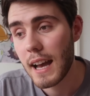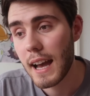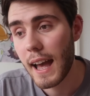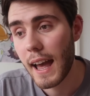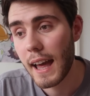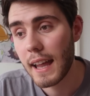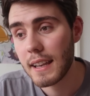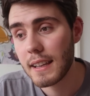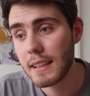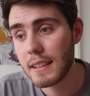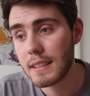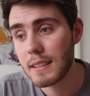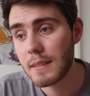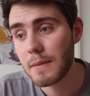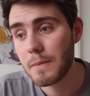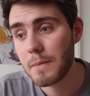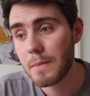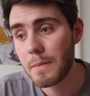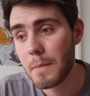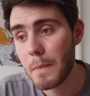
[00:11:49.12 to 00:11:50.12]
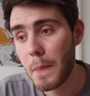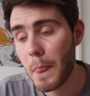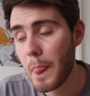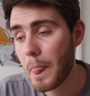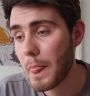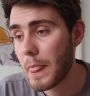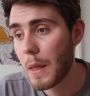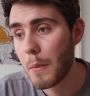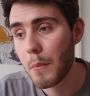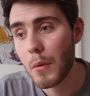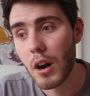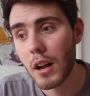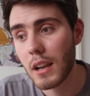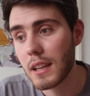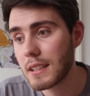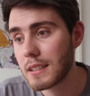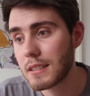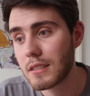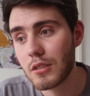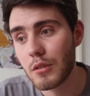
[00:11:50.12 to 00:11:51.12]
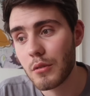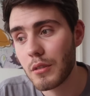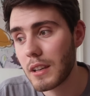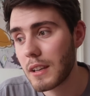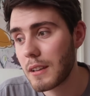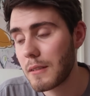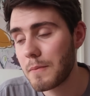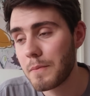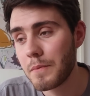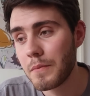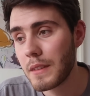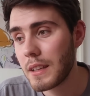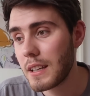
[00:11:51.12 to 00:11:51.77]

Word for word: And the Martlets doing